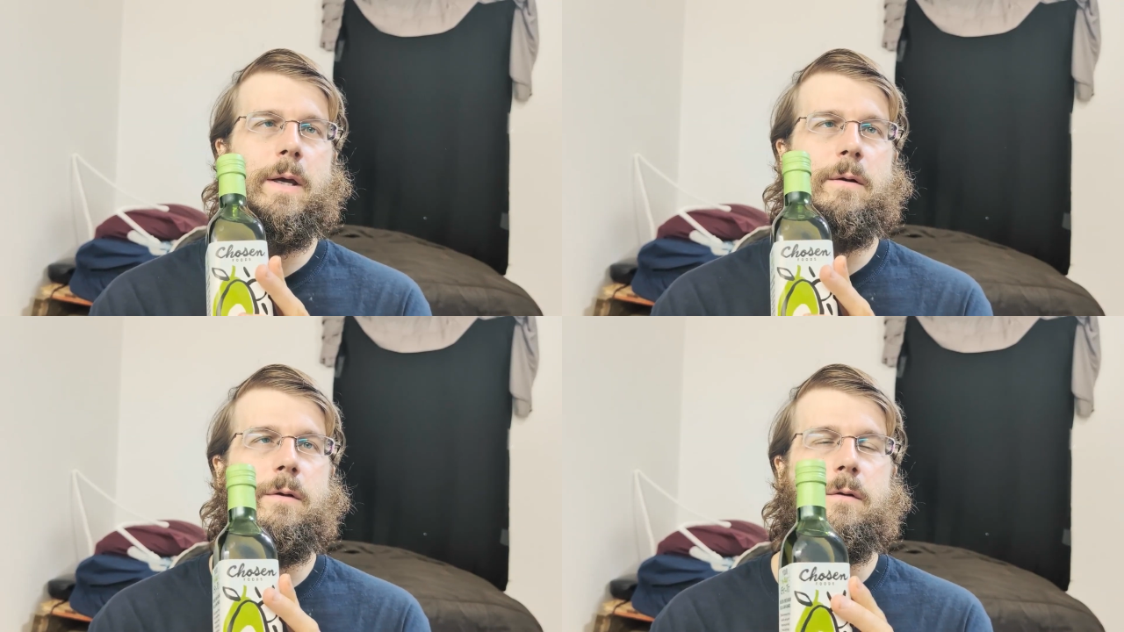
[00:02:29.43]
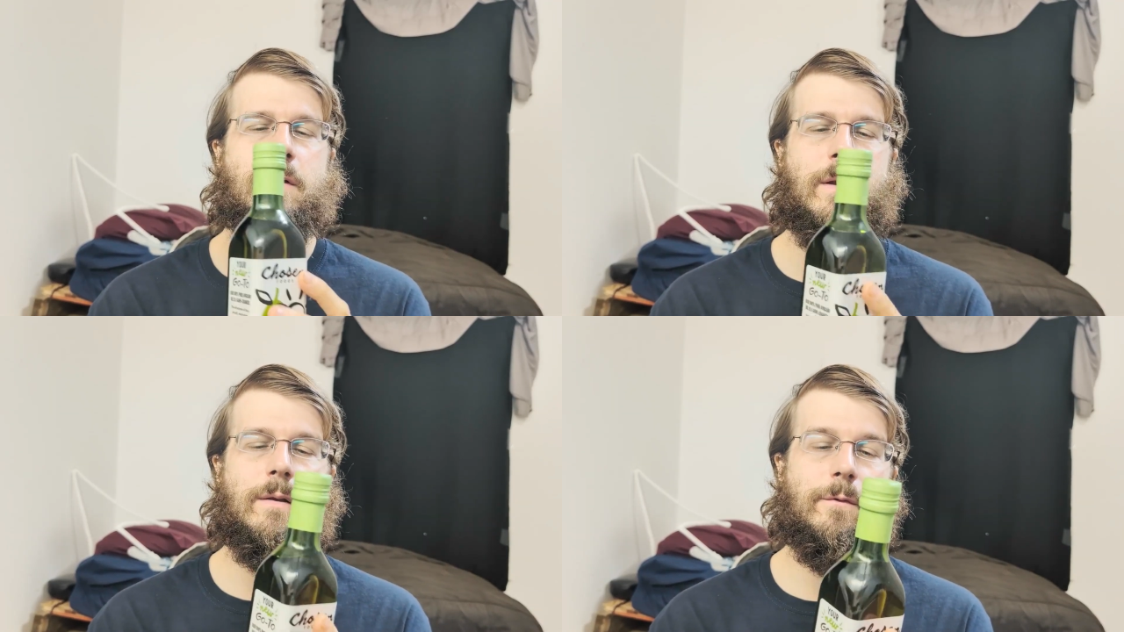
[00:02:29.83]
I don't use
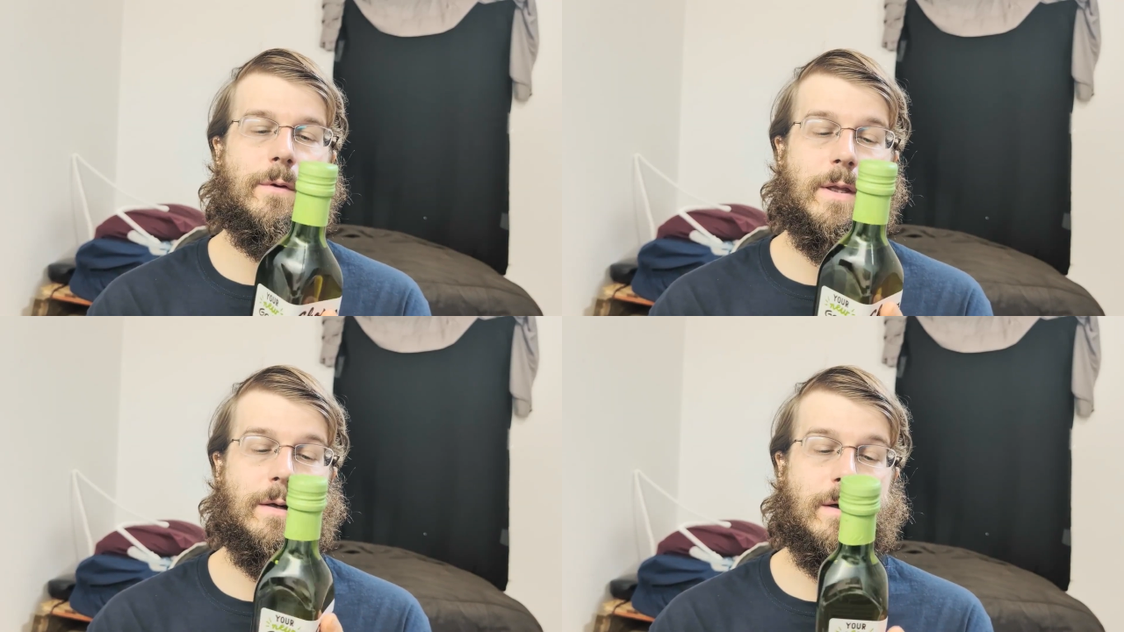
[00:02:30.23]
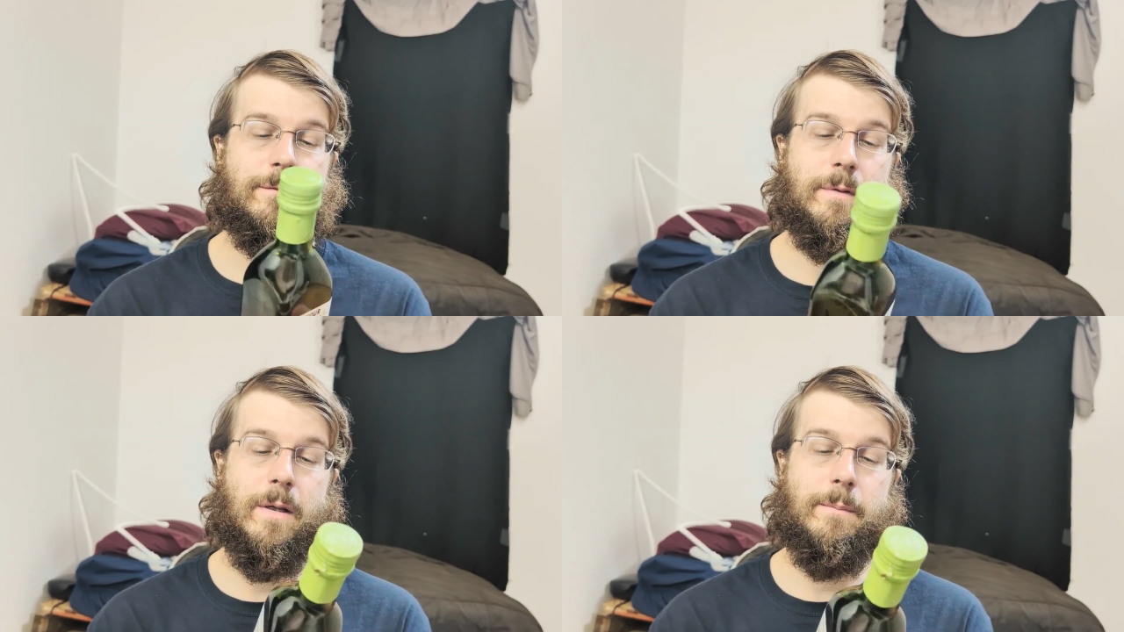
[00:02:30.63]
olive oil that
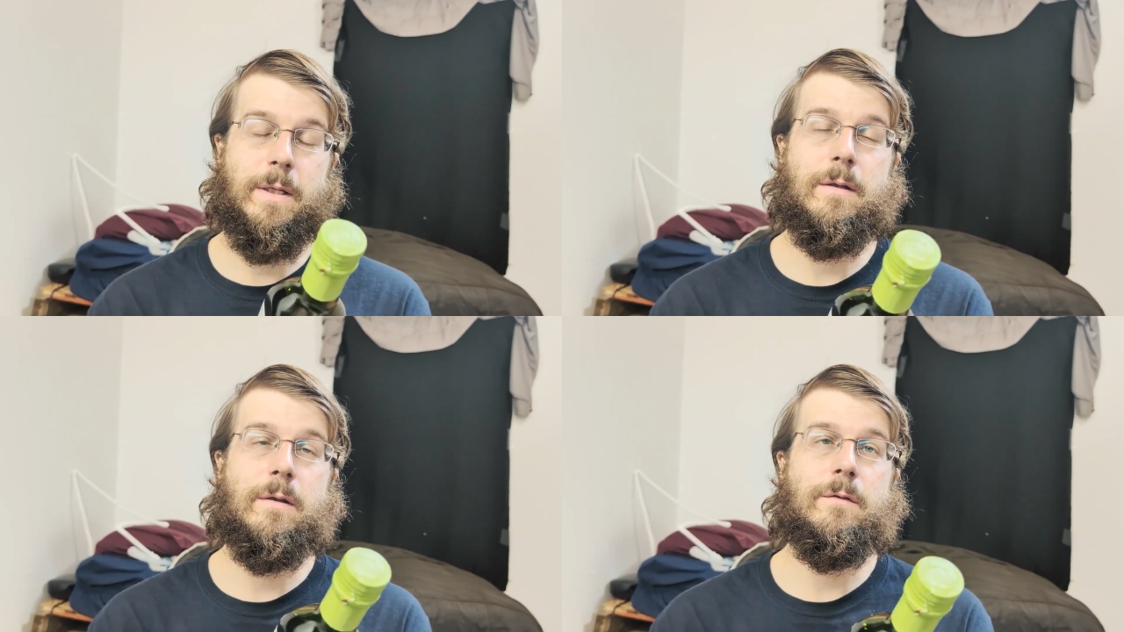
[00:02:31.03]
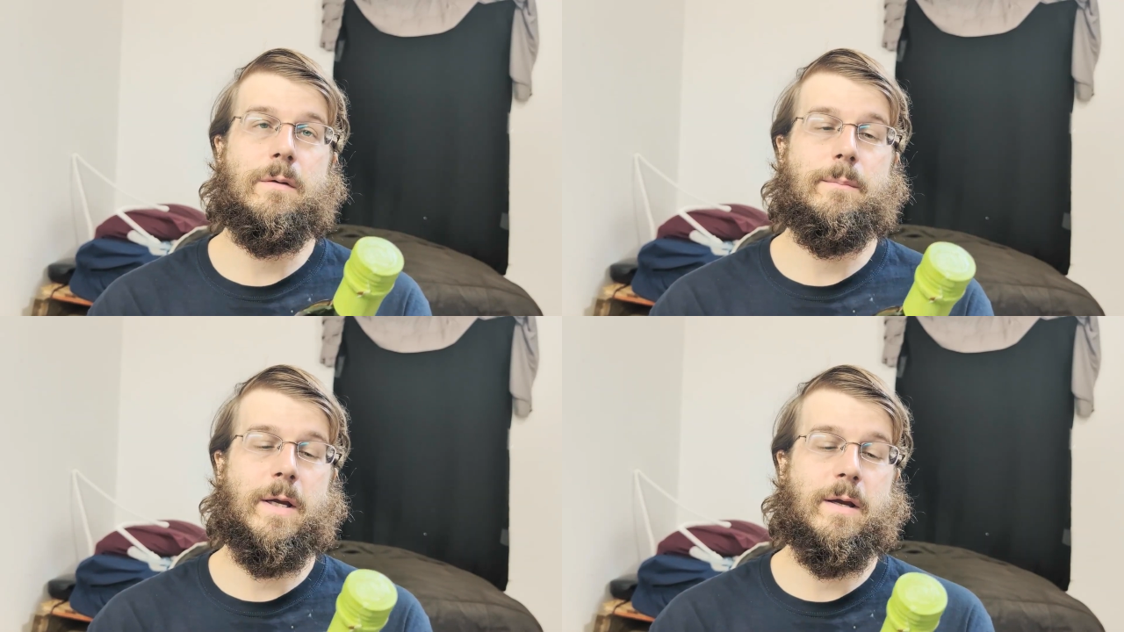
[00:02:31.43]
often. I mainly use
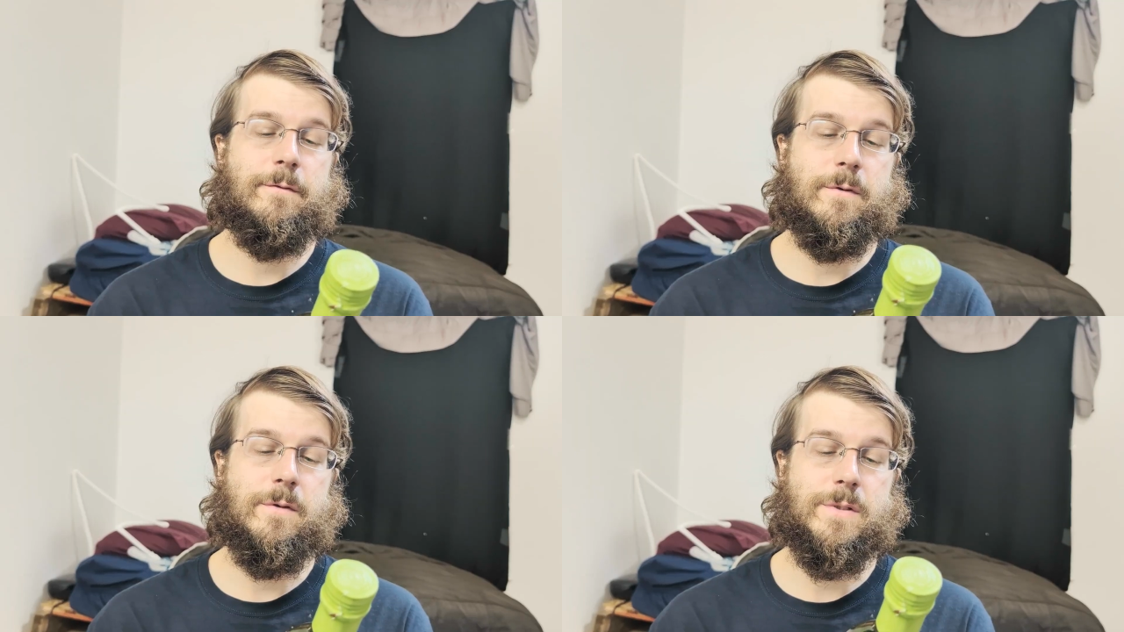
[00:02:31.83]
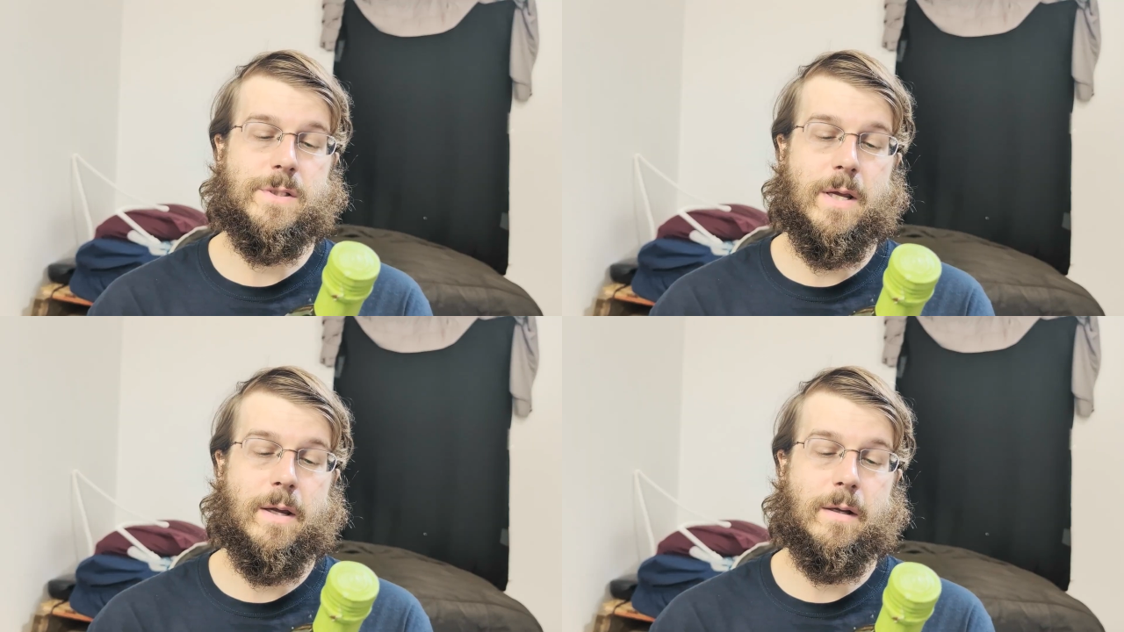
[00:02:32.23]
it in my afternoon
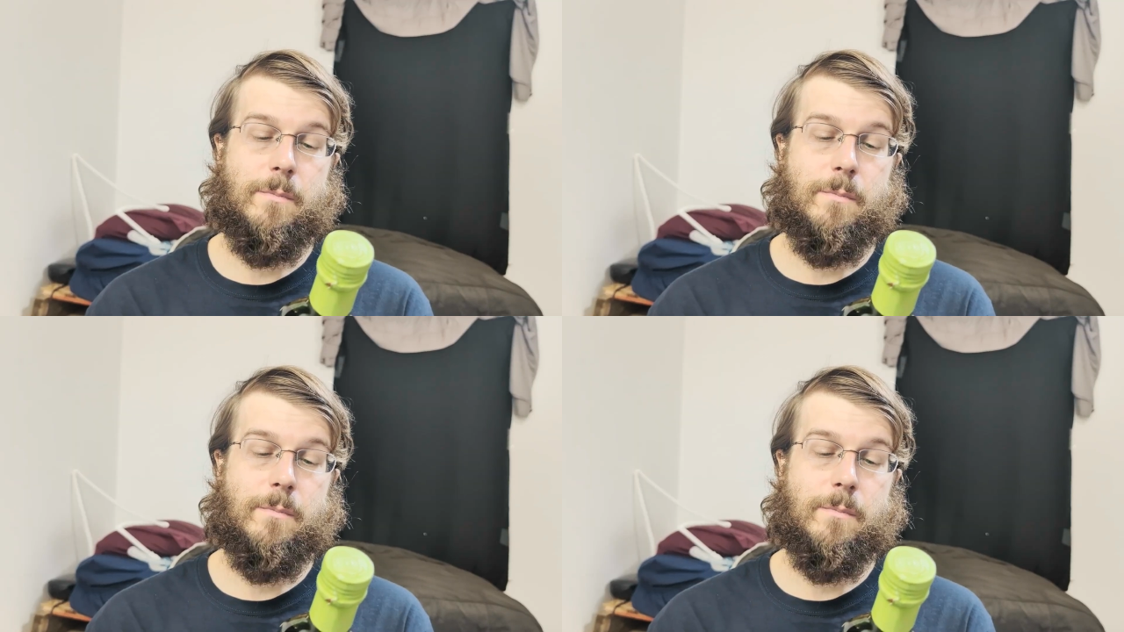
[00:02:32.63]
snack.